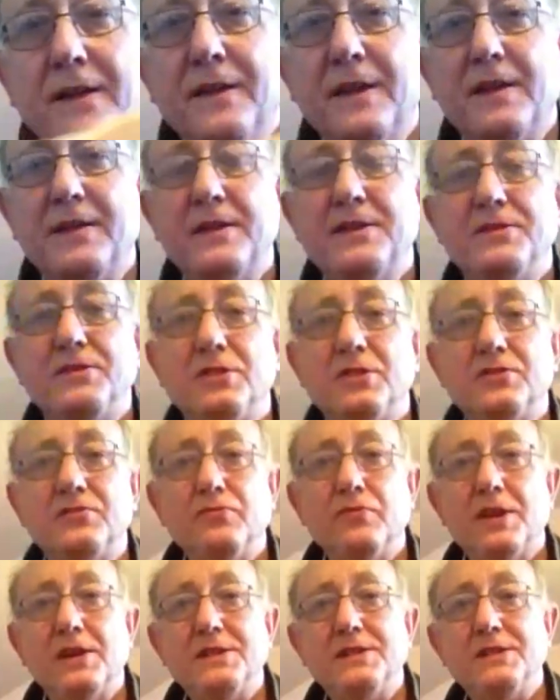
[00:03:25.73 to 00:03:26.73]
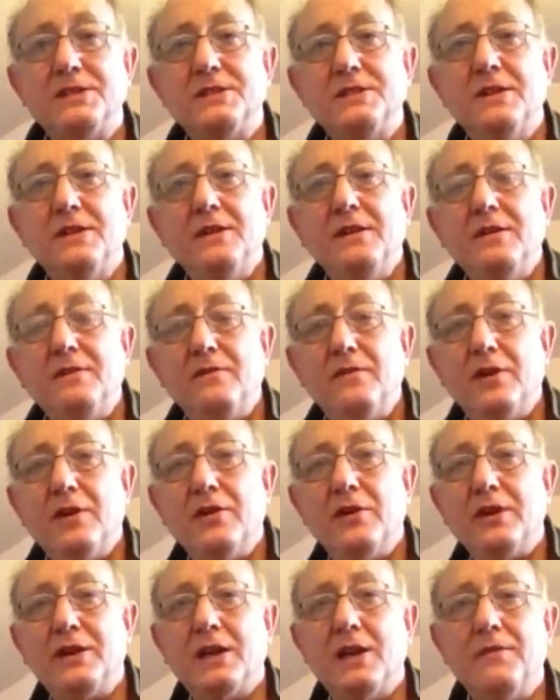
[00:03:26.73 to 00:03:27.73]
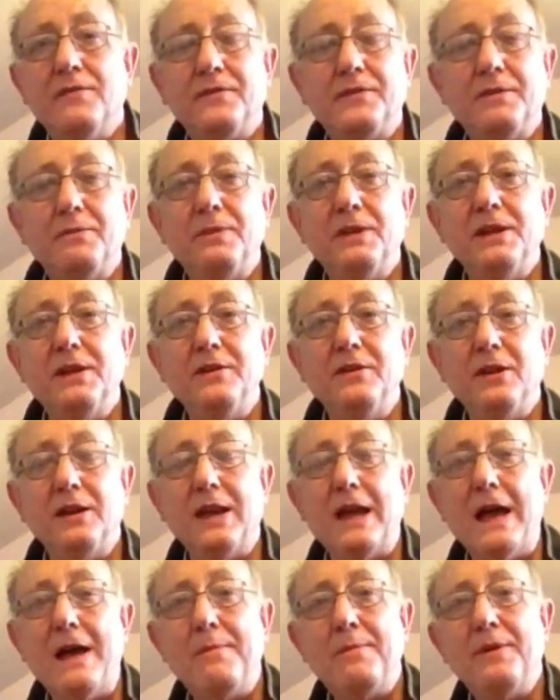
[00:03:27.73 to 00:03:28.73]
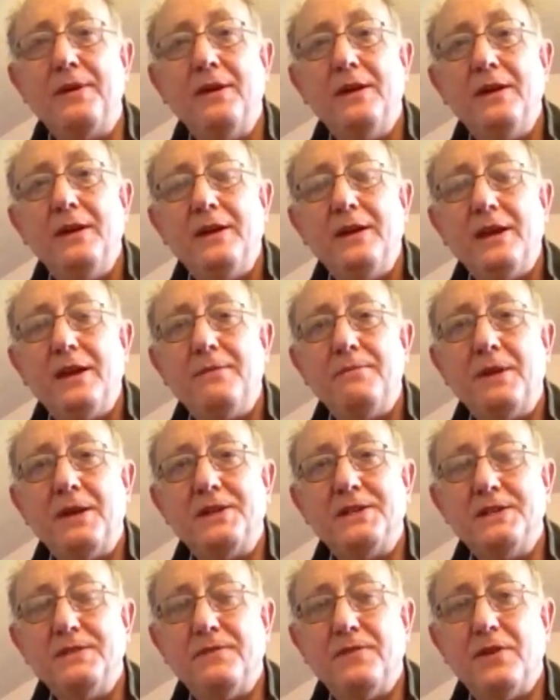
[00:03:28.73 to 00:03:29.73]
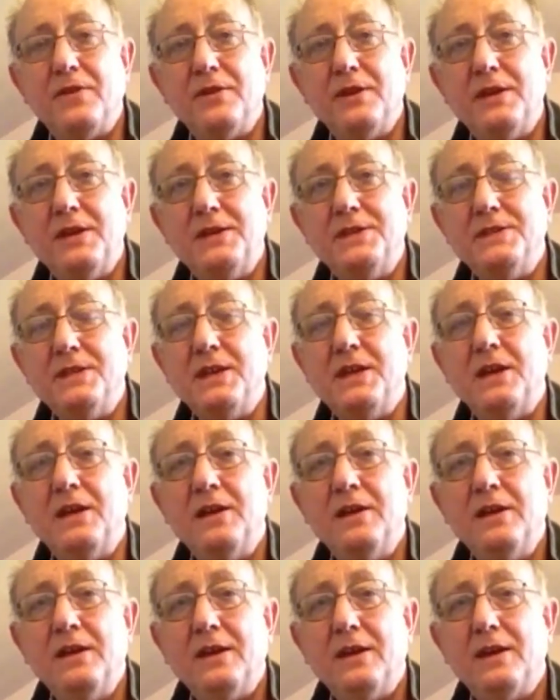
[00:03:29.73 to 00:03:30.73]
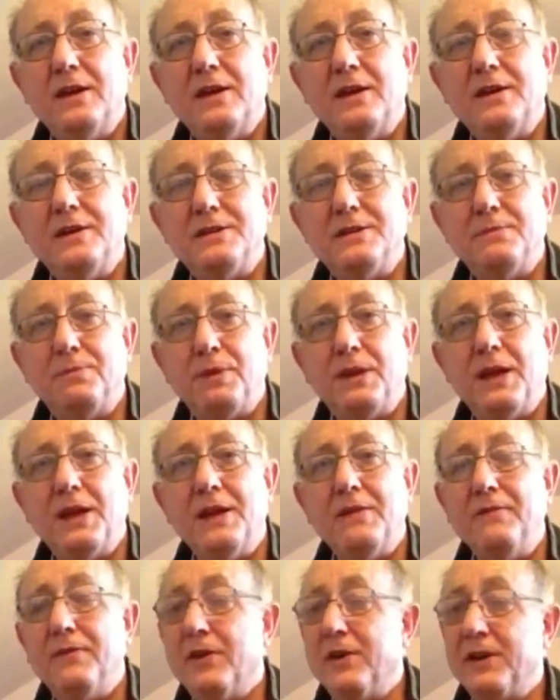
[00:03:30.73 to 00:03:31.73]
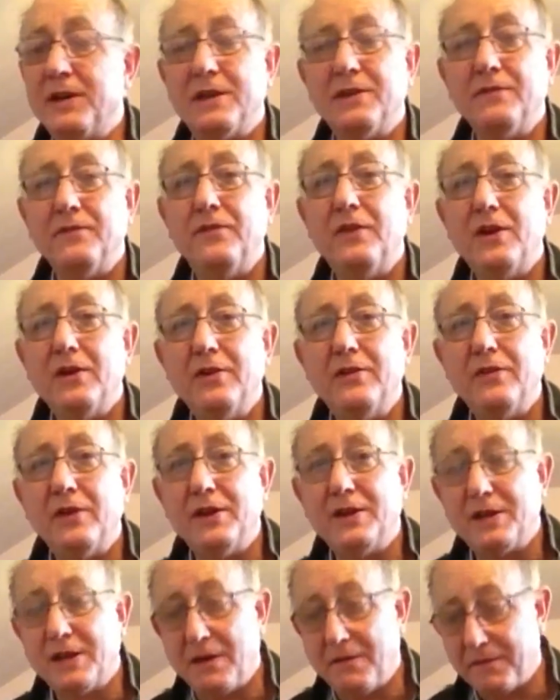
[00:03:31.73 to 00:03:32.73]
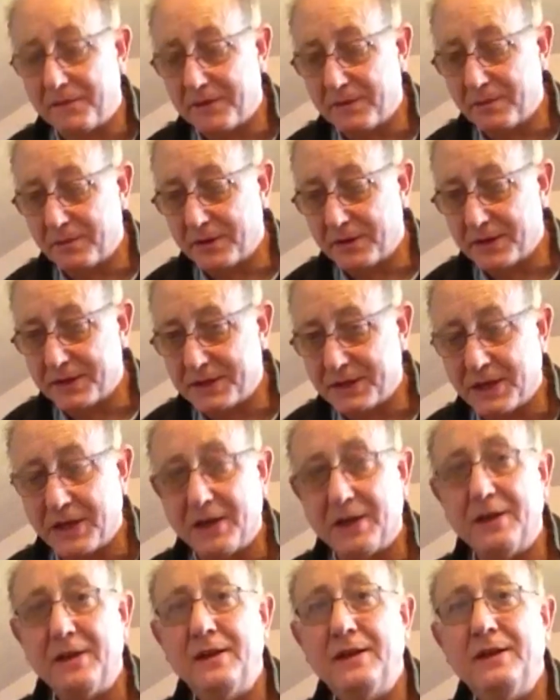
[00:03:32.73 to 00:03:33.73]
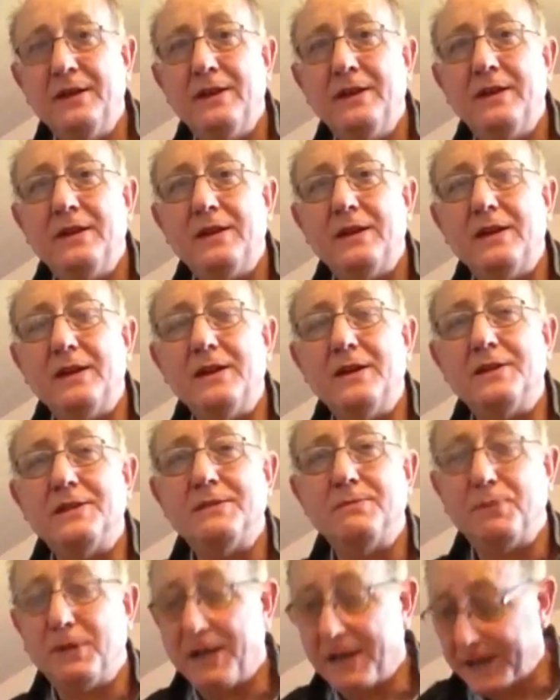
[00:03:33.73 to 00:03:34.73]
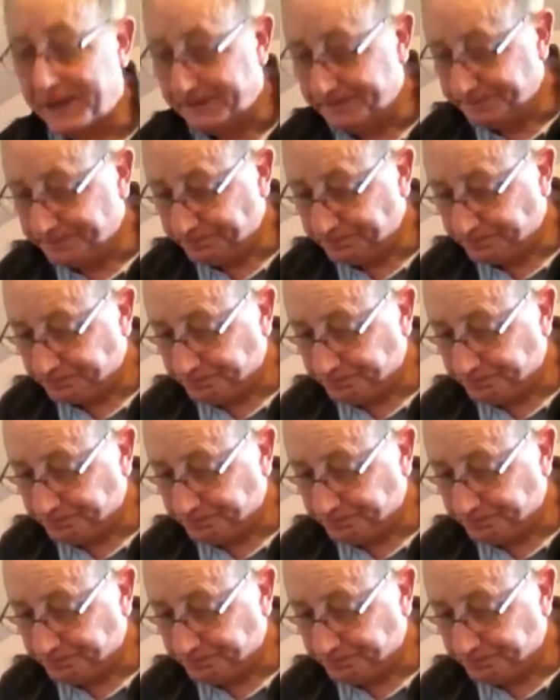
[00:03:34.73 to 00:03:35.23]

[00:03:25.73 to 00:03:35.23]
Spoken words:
and then this just rests very comfortably in your lap and makes it very easy to play, and very comfortable guitar to play.